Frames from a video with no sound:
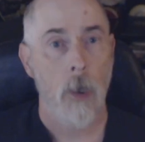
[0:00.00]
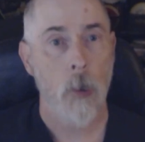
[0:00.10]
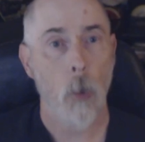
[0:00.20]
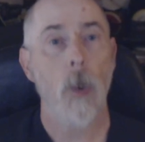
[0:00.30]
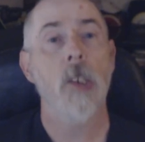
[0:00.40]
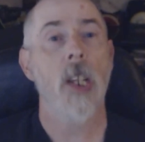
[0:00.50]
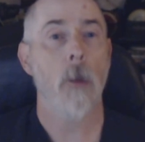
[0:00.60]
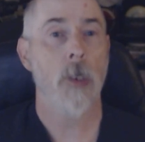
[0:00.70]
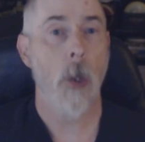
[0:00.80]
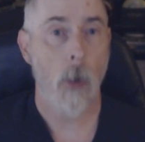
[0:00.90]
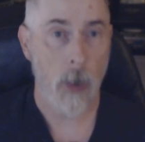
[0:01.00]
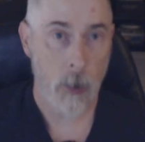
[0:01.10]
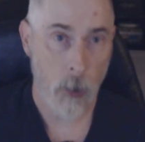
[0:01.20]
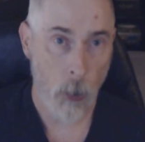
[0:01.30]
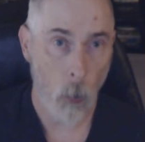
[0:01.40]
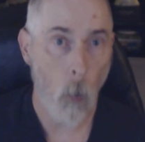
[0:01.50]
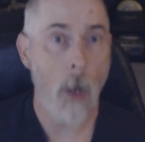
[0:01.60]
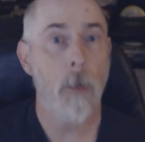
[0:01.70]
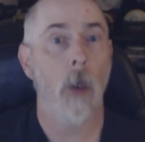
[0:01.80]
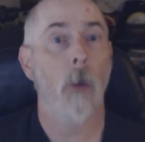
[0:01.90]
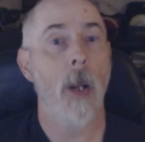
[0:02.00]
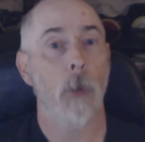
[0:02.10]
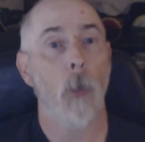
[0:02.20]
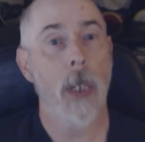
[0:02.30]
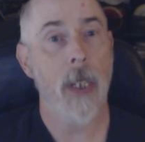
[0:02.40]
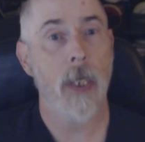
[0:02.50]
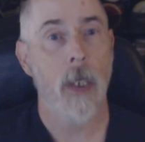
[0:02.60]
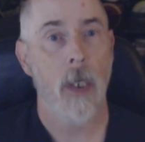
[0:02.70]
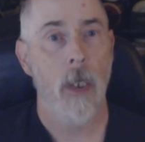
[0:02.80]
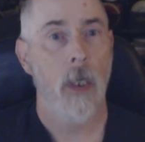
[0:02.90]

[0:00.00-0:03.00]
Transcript: So originally I was going to do 1 milligram a week,